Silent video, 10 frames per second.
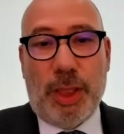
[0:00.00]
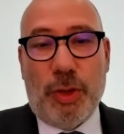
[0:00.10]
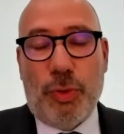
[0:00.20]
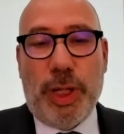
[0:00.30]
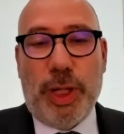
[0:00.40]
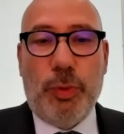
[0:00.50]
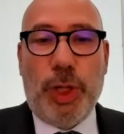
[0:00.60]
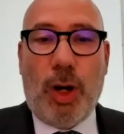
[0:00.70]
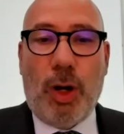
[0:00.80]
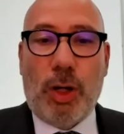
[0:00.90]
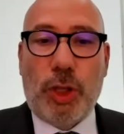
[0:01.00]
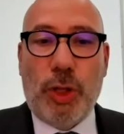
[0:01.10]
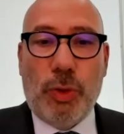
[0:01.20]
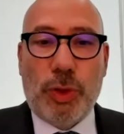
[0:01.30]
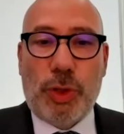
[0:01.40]
Today, we are
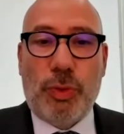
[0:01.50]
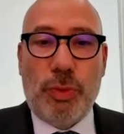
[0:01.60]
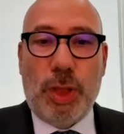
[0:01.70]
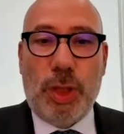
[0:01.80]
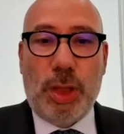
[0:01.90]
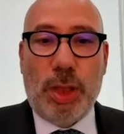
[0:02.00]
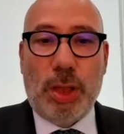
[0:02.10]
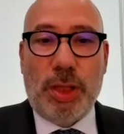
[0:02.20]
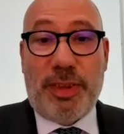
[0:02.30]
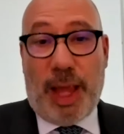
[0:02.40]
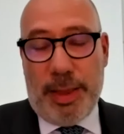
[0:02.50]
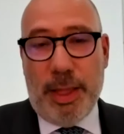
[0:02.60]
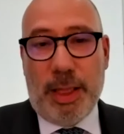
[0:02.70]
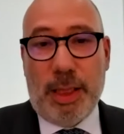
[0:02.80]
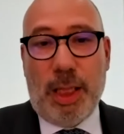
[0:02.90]
close to 10.